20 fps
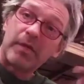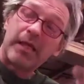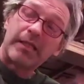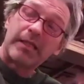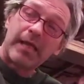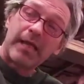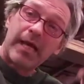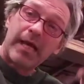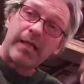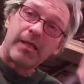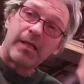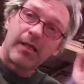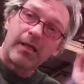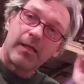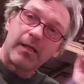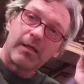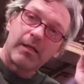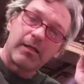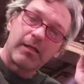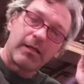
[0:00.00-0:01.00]
And then
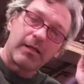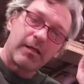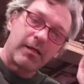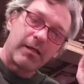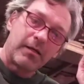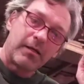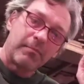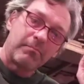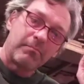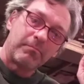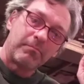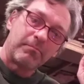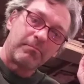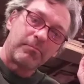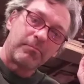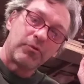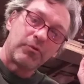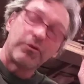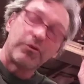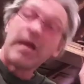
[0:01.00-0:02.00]

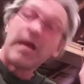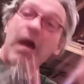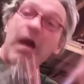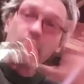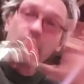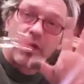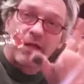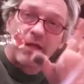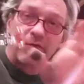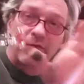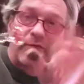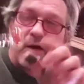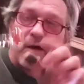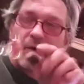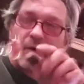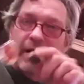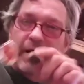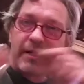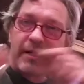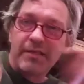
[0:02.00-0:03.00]
you're not looking at a
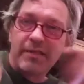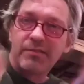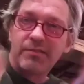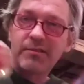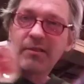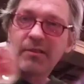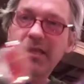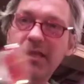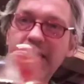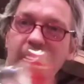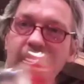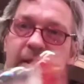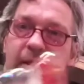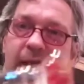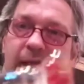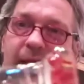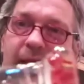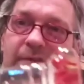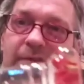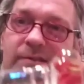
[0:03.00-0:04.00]
flower, and it's like
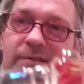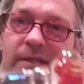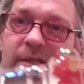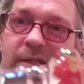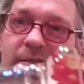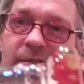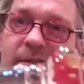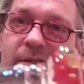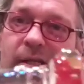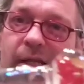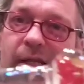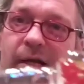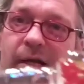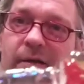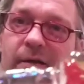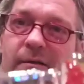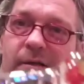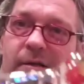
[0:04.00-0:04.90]
encased in this clear,